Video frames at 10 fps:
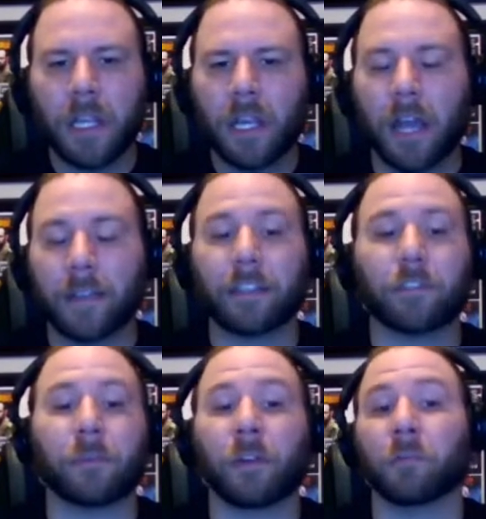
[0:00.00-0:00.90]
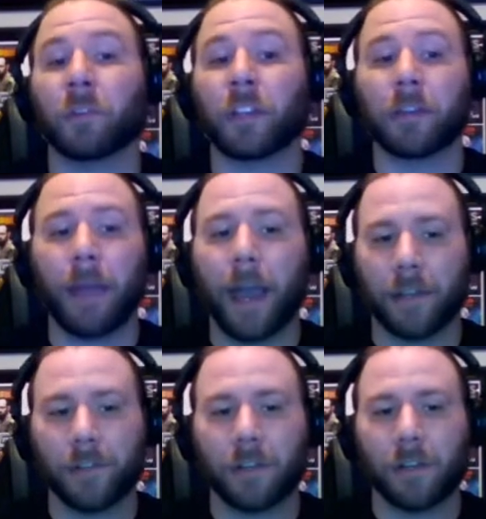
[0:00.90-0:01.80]
I think this will be a really good
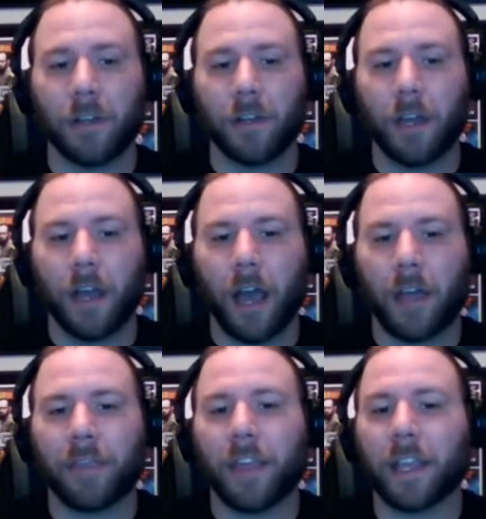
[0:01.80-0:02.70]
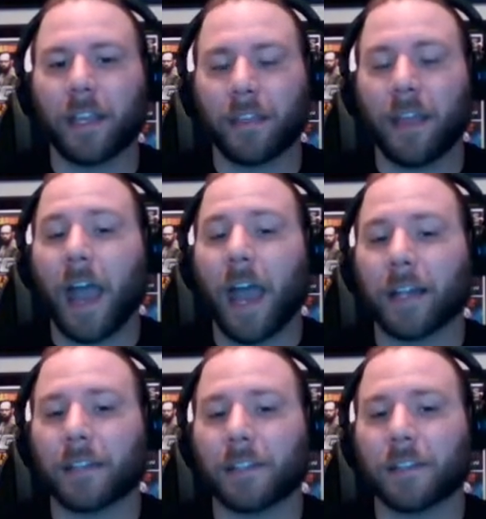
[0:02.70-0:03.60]
match. I think
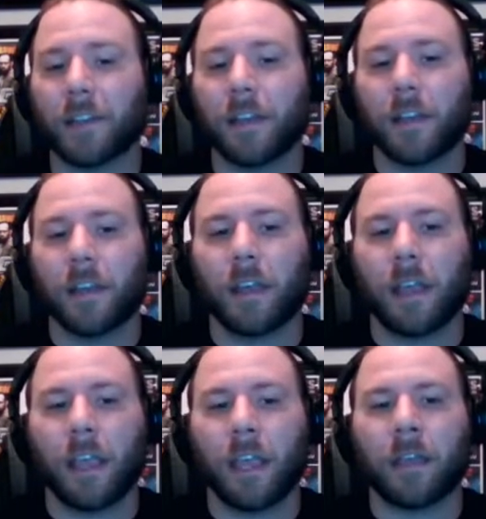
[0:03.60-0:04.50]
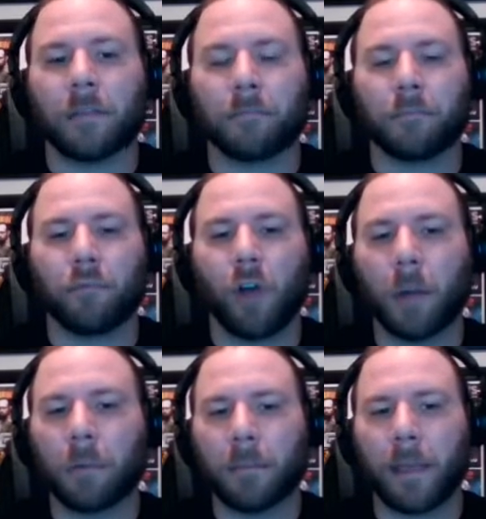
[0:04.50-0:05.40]
that it
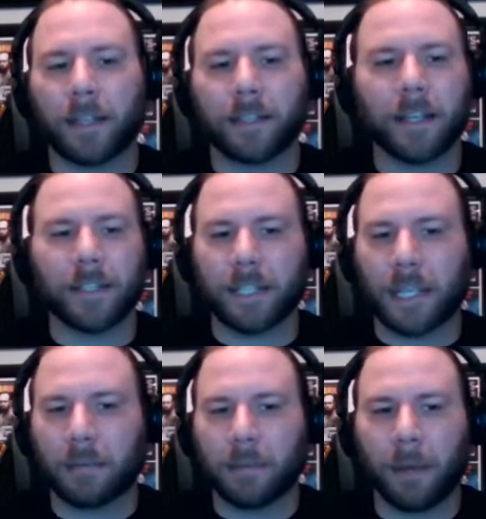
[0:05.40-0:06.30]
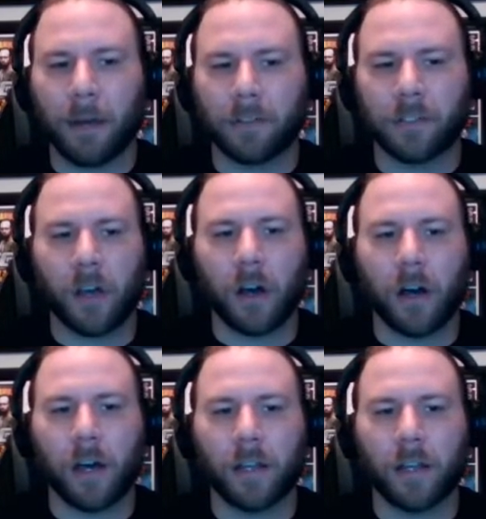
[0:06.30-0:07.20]
probably makes sense to keep the belts
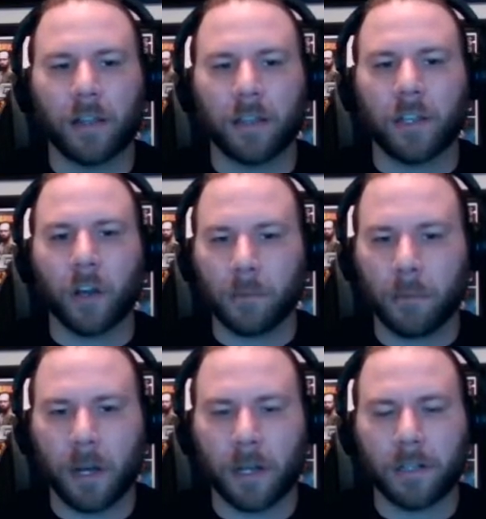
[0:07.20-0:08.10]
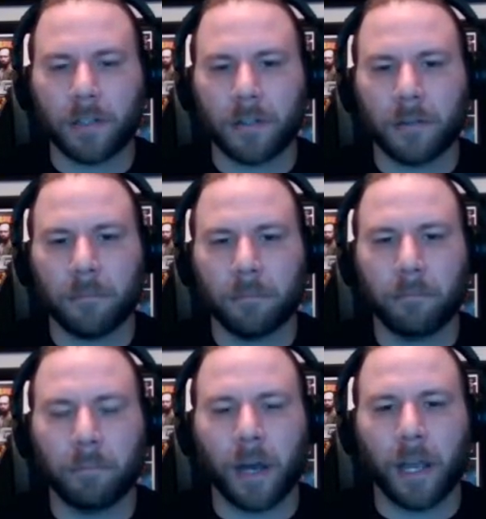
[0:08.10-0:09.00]
on the Young Bucks,
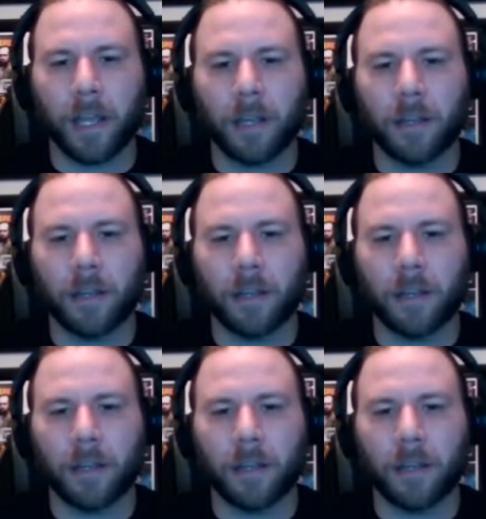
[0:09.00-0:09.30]
but